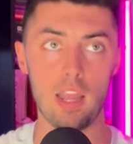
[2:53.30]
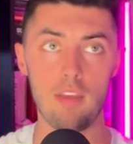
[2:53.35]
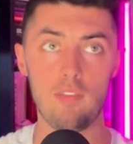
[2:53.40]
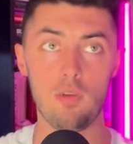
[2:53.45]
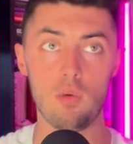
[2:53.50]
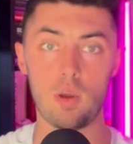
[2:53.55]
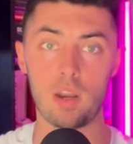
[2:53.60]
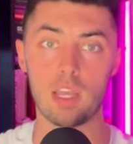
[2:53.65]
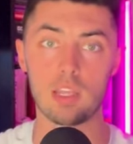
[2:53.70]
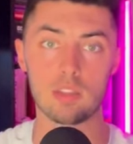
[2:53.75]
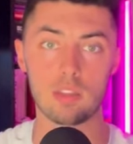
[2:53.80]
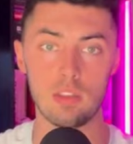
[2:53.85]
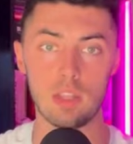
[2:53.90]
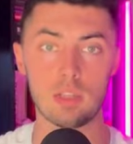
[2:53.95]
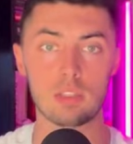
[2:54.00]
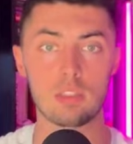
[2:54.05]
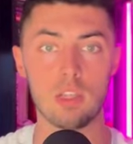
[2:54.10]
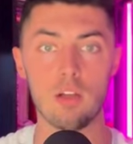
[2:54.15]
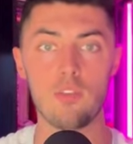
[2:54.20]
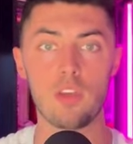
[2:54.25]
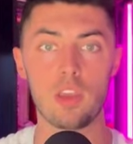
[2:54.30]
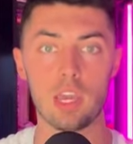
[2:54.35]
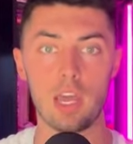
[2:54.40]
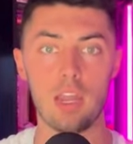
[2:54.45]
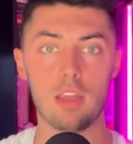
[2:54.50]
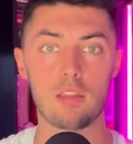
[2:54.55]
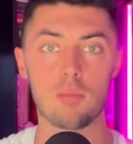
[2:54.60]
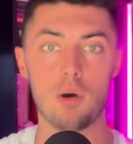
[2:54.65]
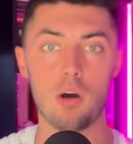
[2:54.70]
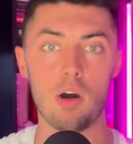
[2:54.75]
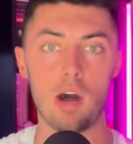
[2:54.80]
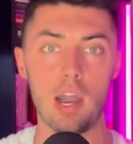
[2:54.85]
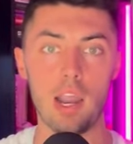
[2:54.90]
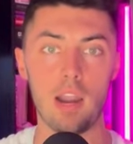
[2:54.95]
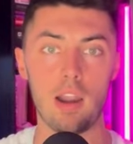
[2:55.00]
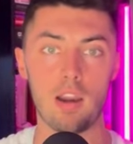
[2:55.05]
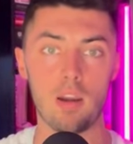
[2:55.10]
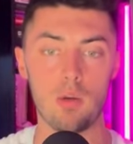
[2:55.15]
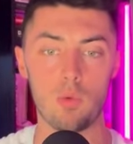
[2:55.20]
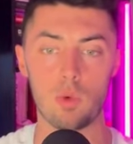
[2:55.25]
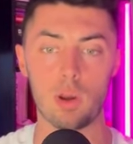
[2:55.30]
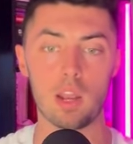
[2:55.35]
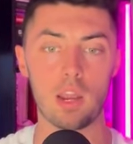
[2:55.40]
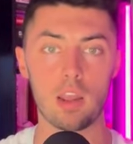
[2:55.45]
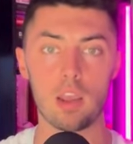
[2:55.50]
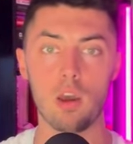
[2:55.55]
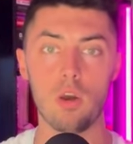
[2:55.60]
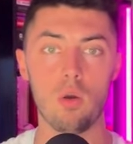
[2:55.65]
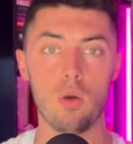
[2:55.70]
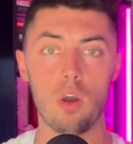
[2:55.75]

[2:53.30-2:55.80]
if you want to get to the next level, you got to hit the ball higher. We're going to go